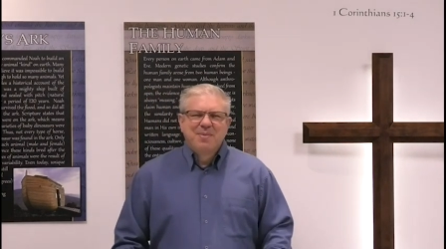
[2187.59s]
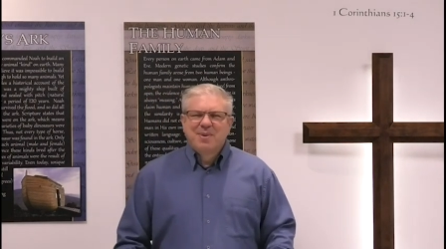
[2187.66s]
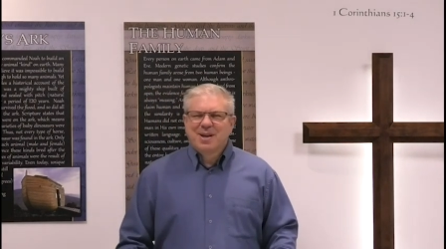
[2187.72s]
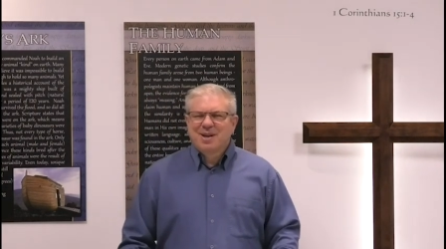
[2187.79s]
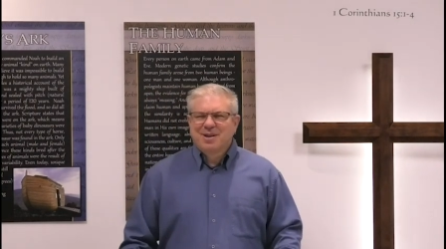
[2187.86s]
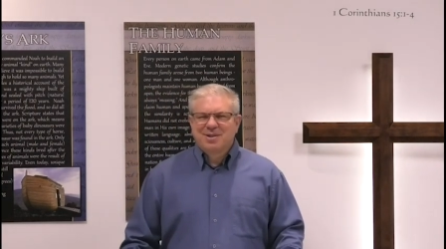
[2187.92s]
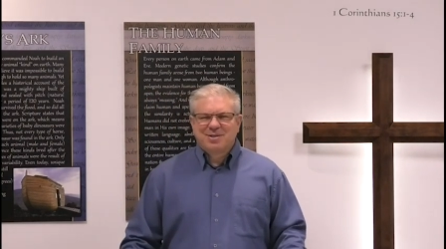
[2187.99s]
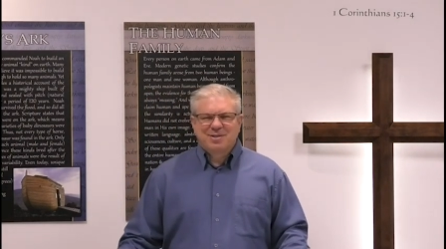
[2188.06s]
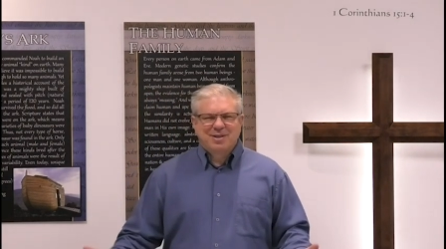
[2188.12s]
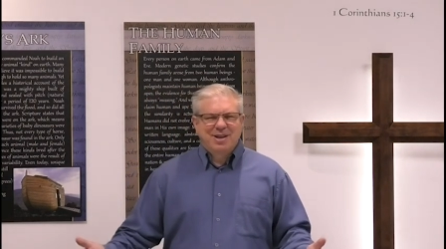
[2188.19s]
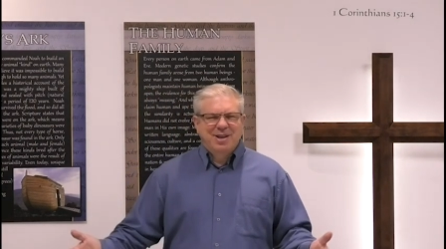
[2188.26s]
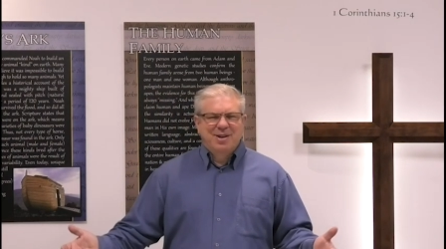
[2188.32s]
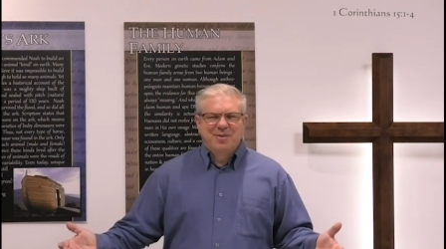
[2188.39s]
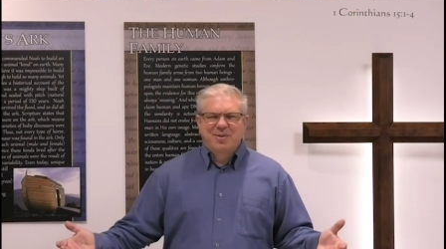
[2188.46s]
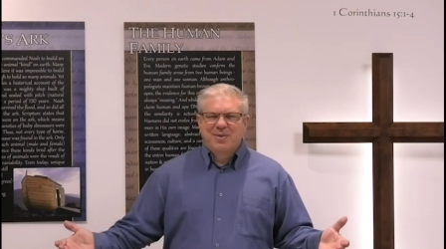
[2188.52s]
because
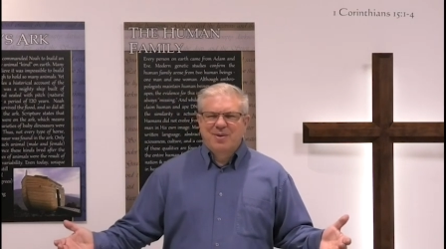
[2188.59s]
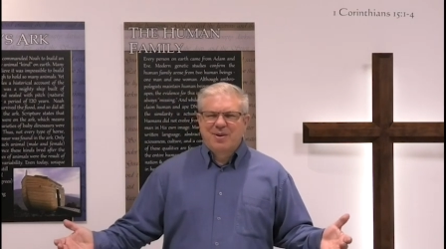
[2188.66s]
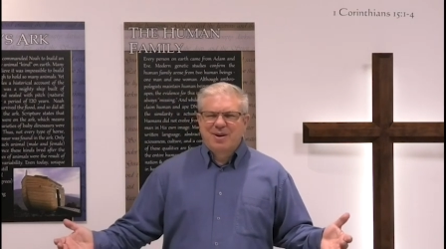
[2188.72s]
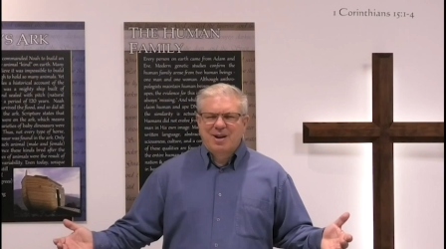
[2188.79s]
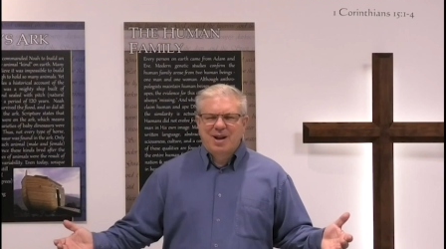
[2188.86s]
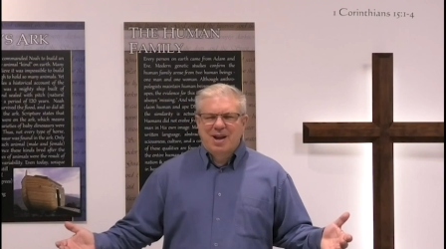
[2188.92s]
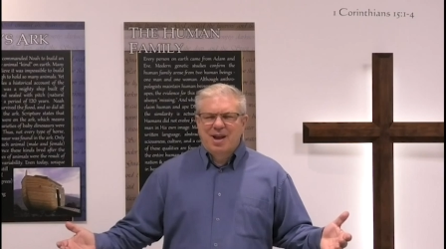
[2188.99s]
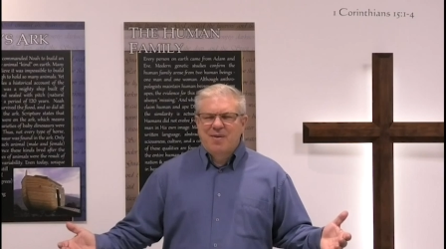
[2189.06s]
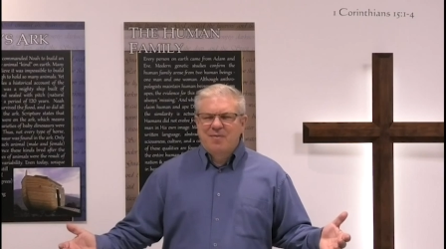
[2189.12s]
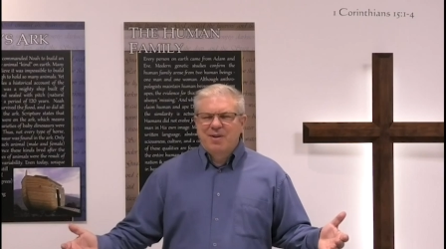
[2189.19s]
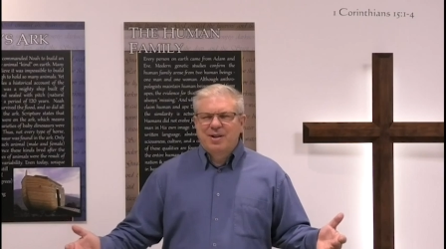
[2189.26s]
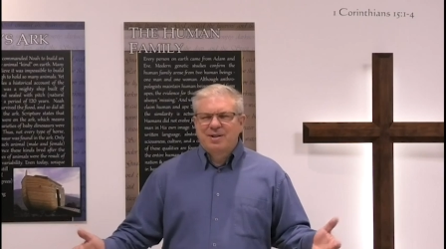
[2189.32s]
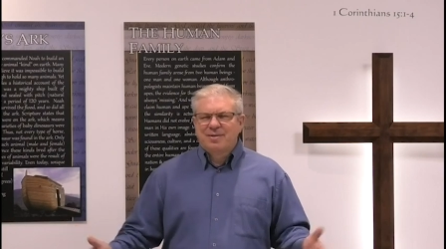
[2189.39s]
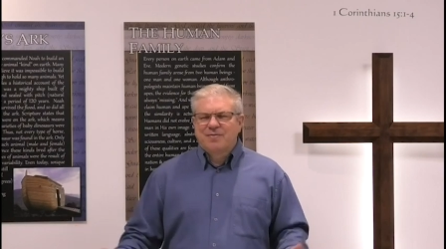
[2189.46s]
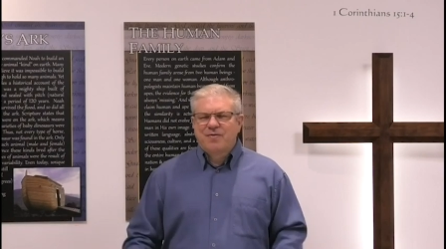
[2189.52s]
here
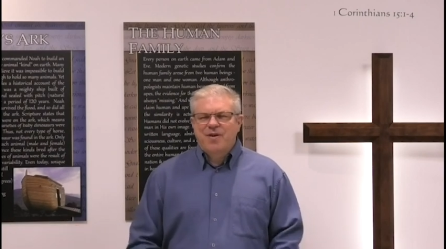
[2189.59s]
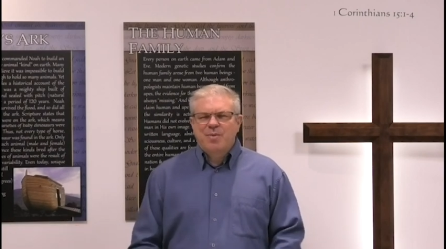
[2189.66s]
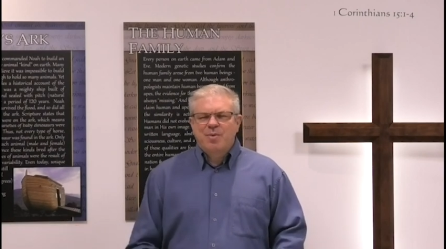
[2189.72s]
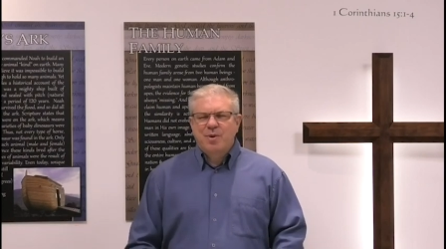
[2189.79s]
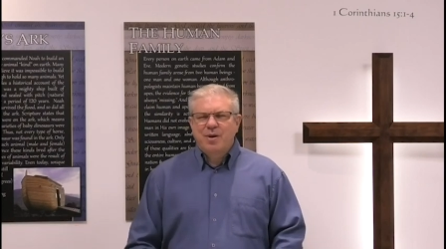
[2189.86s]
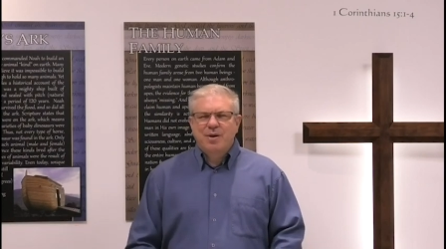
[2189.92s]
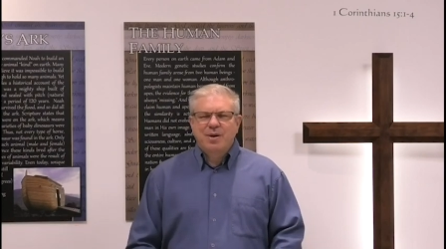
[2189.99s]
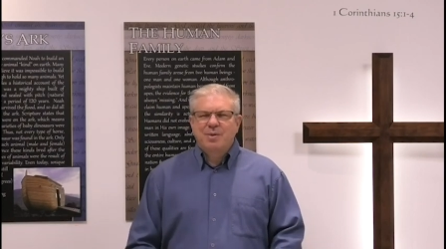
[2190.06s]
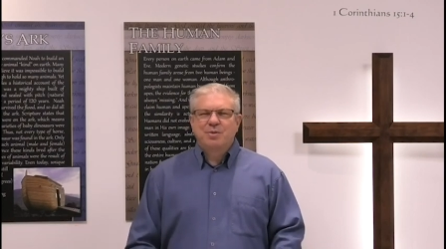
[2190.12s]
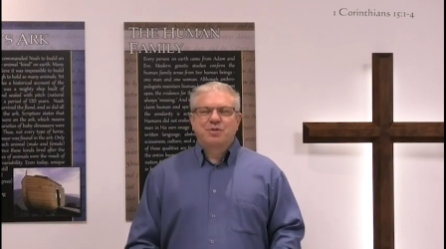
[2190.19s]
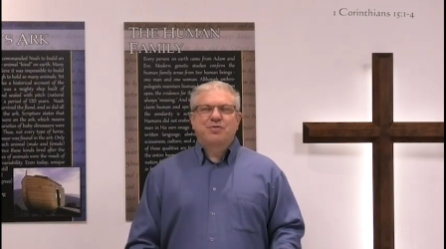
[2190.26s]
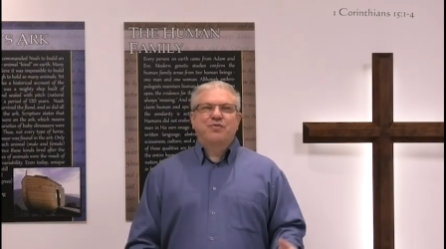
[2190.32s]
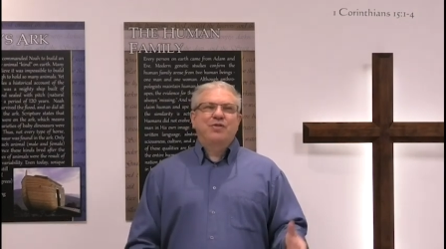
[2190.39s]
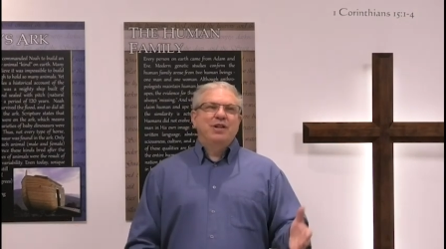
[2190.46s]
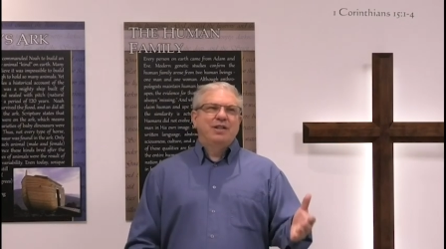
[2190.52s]
every February it was
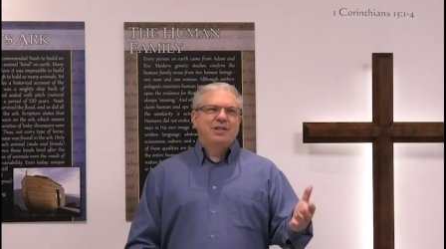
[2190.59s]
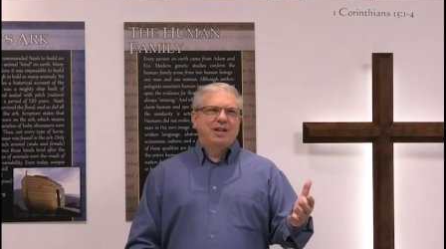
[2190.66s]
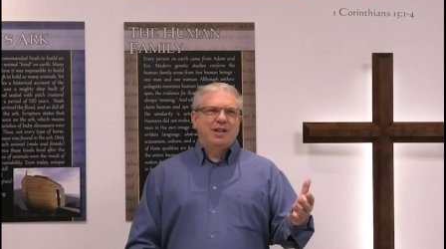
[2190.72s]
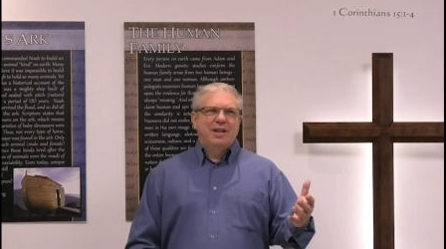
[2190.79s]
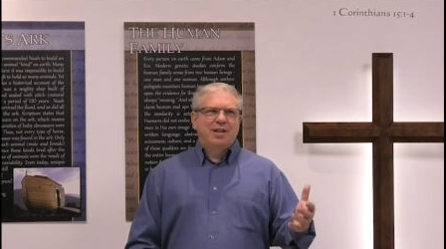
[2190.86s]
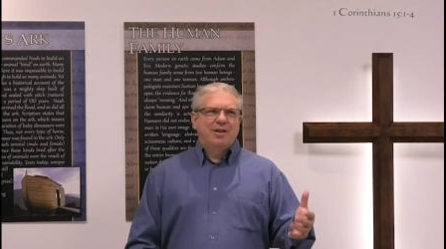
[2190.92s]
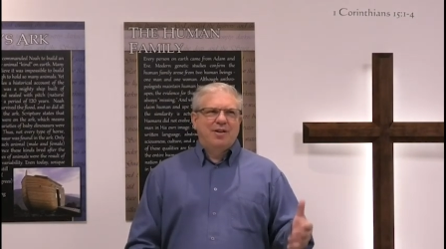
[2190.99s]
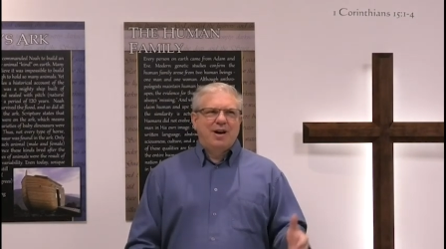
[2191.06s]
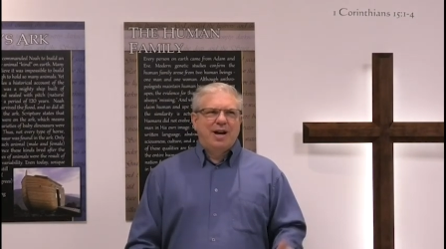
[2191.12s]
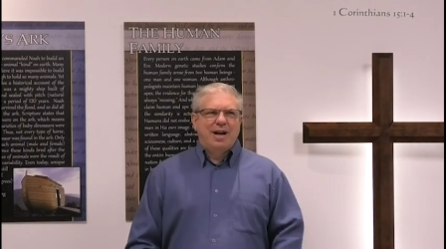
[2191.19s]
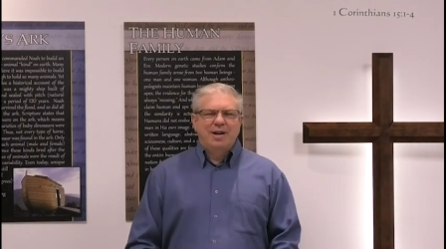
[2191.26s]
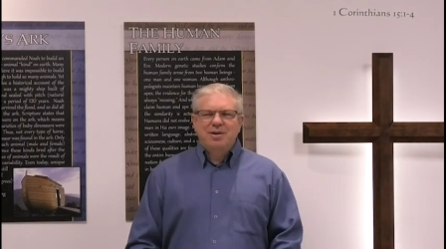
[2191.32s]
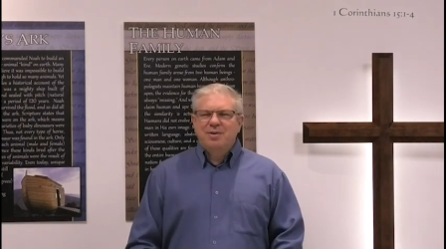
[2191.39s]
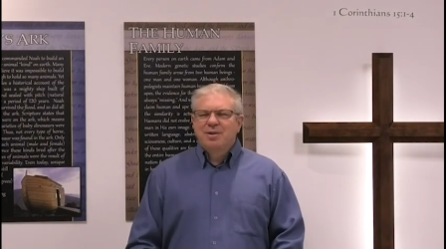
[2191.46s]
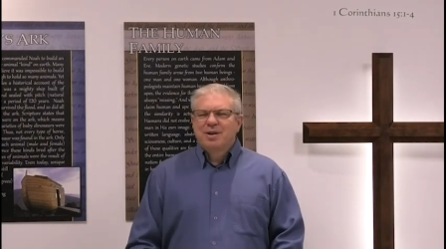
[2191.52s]
freezing in
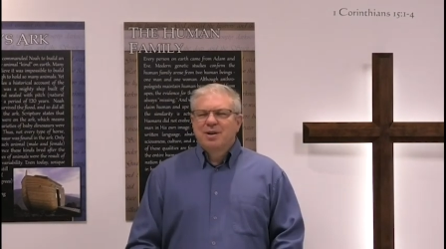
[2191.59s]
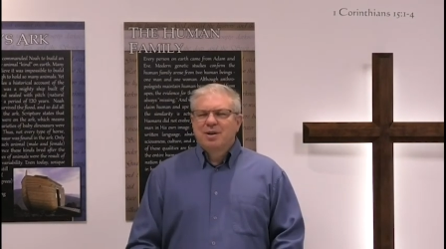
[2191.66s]
Ohio,